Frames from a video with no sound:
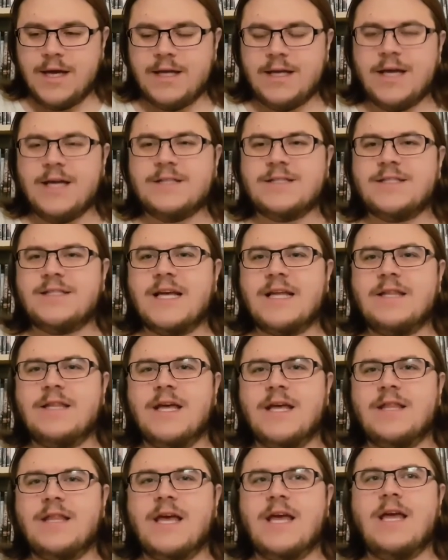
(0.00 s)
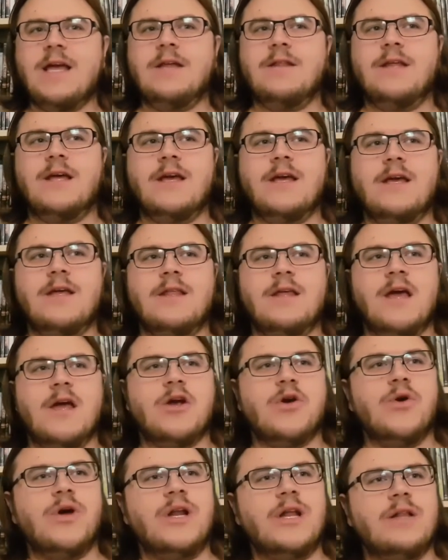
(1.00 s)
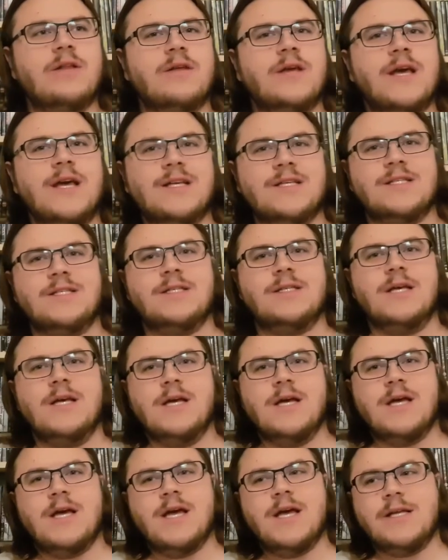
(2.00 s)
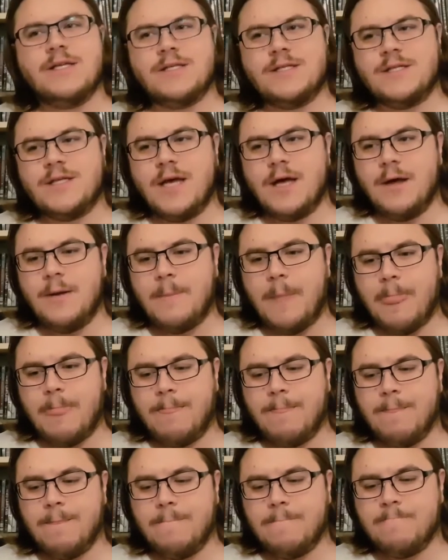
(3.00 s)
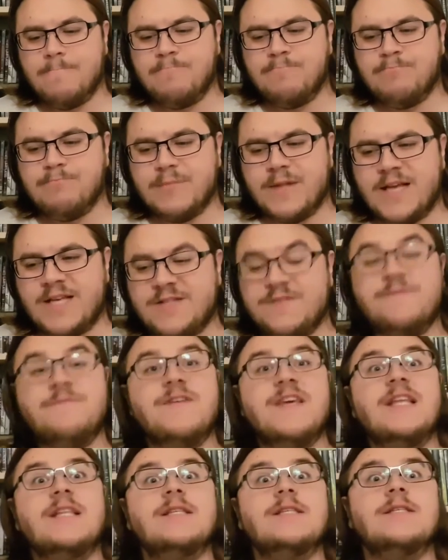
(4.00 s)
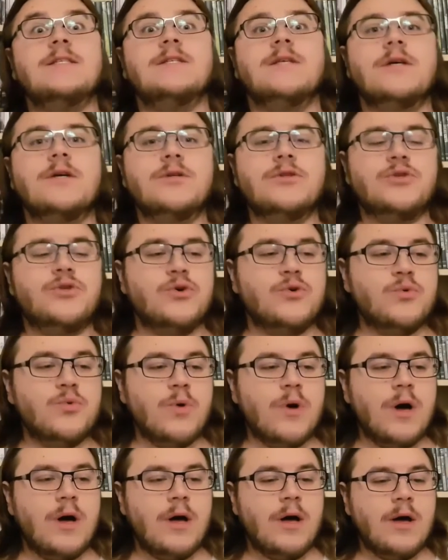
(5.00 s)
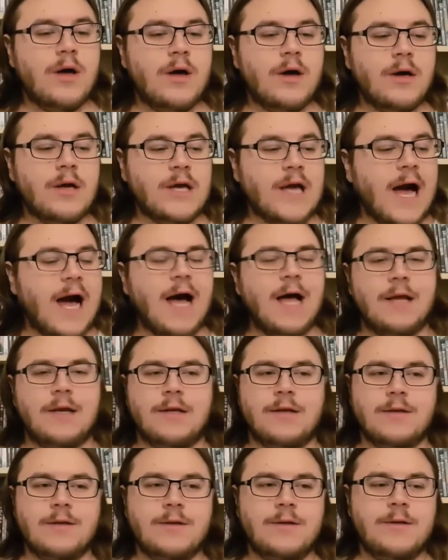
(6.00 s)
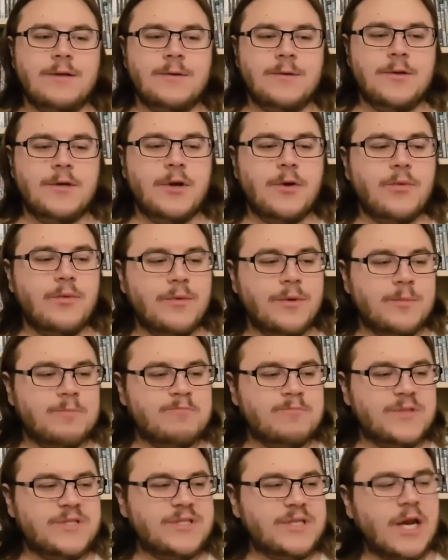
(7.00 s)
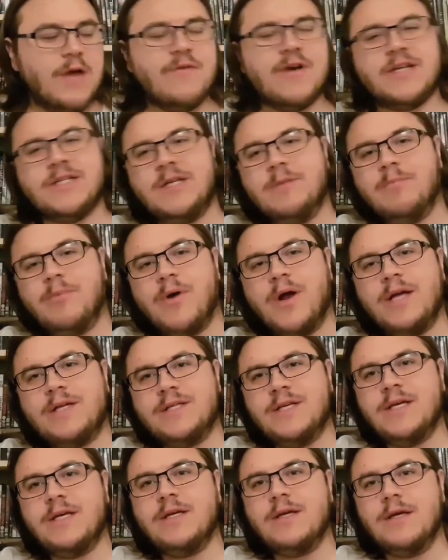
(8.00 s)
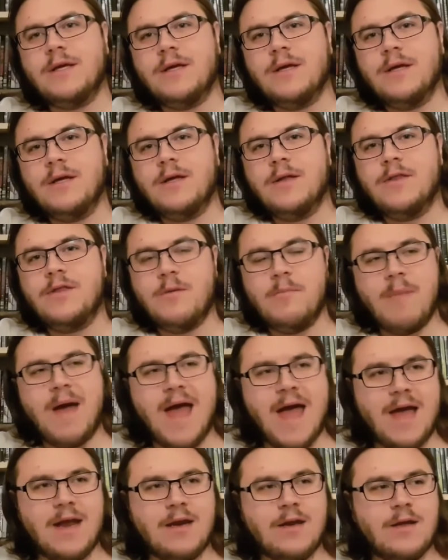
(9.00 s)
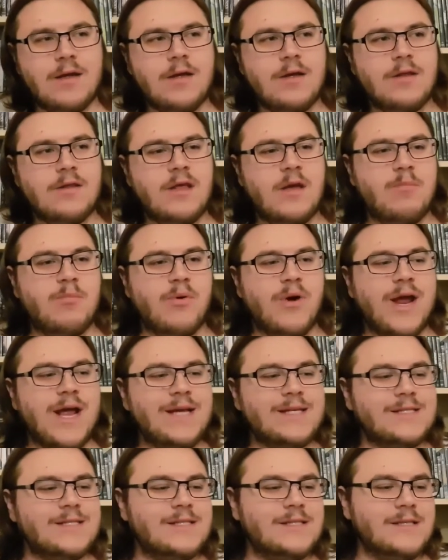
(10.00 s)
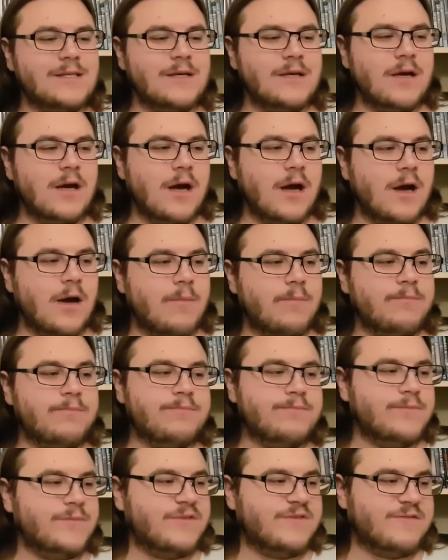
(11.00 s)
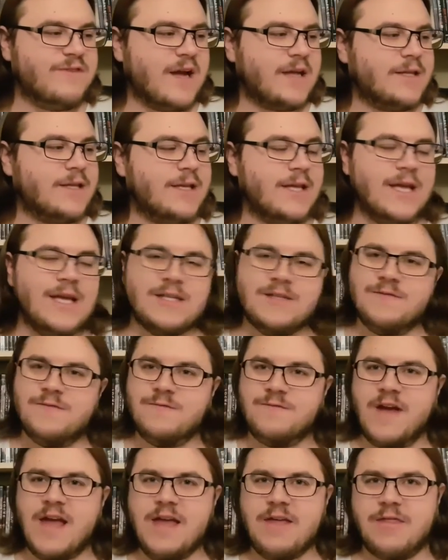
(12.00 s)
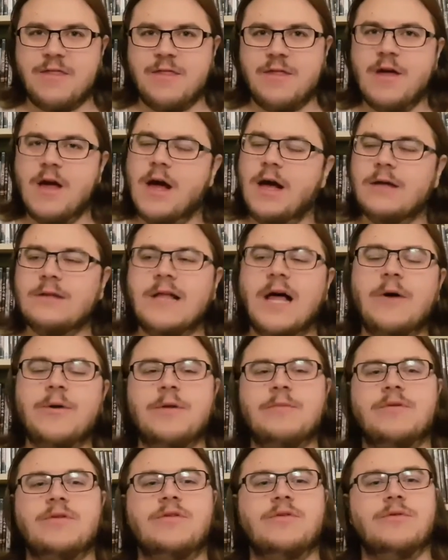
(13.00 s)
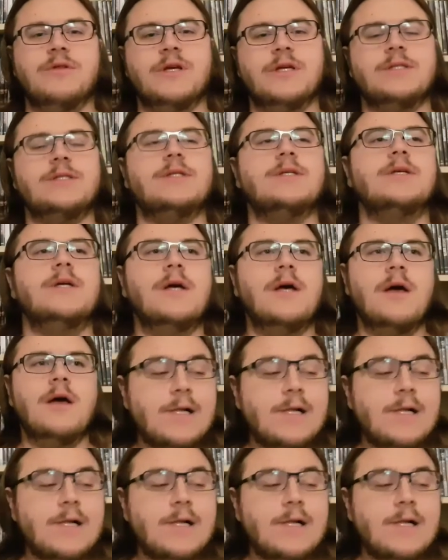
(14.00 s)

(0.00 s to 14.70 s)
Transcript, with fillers: I instead, they, they, they, they, credit his his um, his feats to uh, God you know, instead of actually praising the man, they praise um, the fact that his faith allowed him to do this.